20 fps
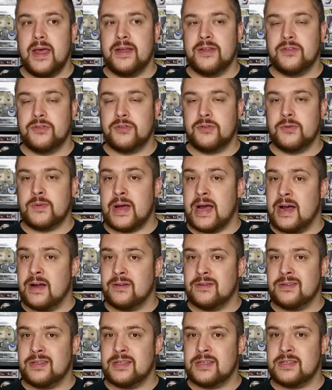And
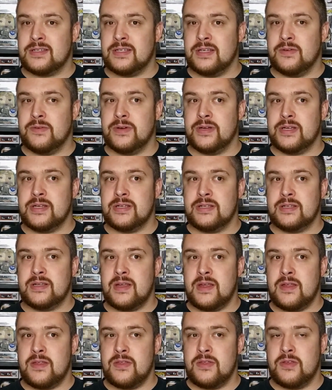throughout the series,
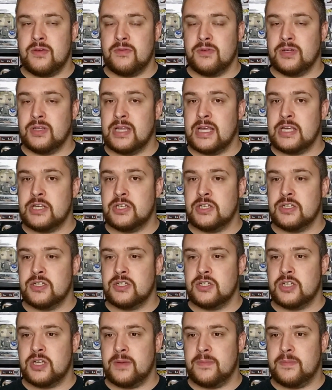the
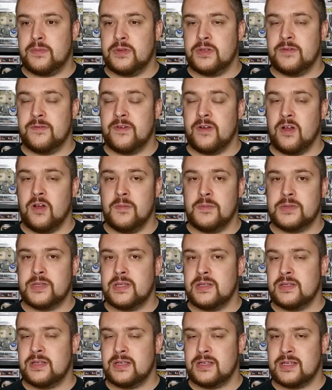relationship
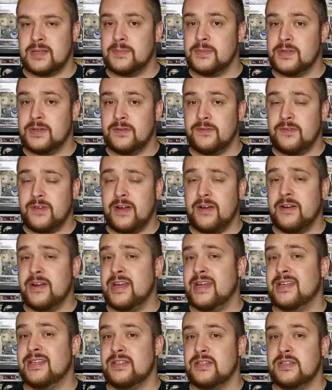develops into something
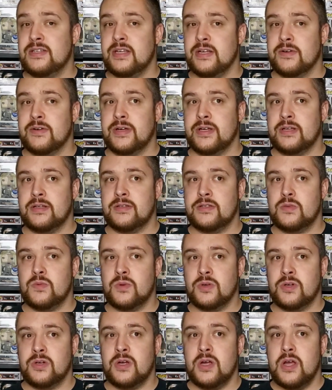very endearing, to
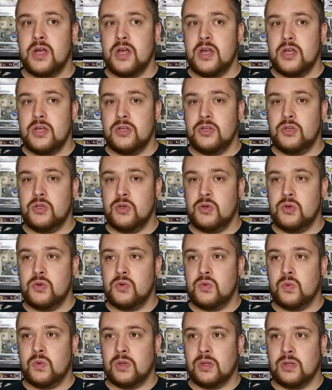where
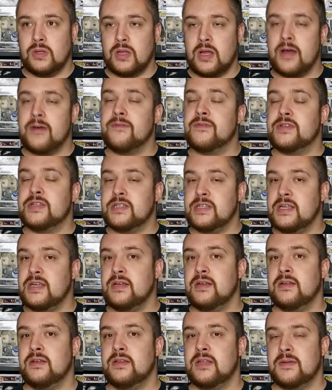you love
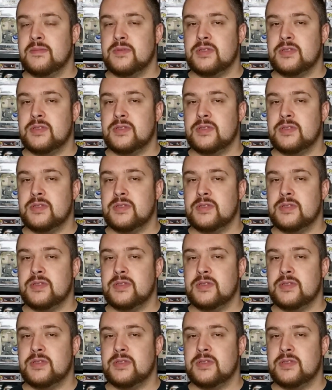seeing